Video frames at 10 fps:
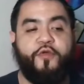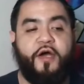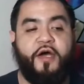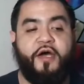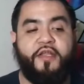
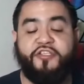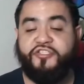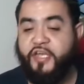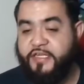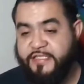the
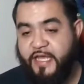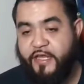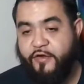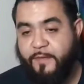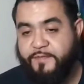
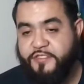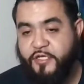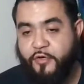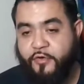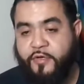Genocider
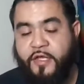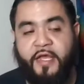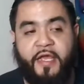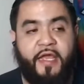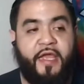episode,
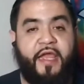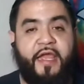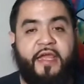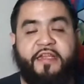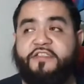
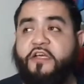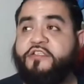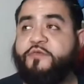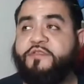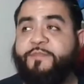and he's
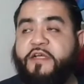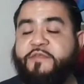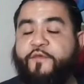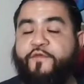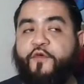also
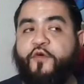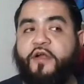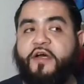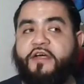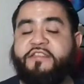responsible
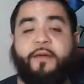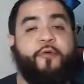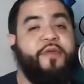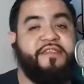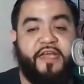for Summer
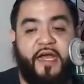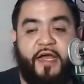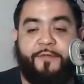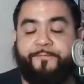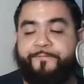Meets
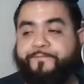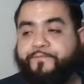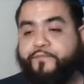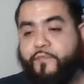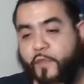God.
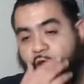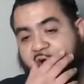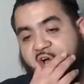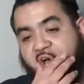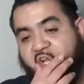2
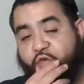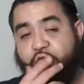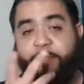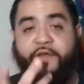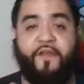
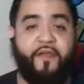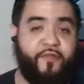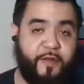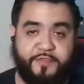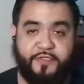of my
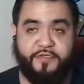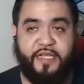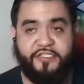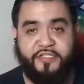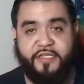favorite episodes,
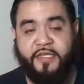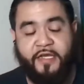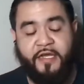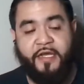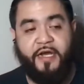actually.
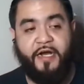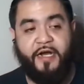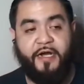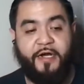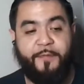
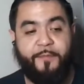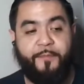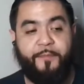Um,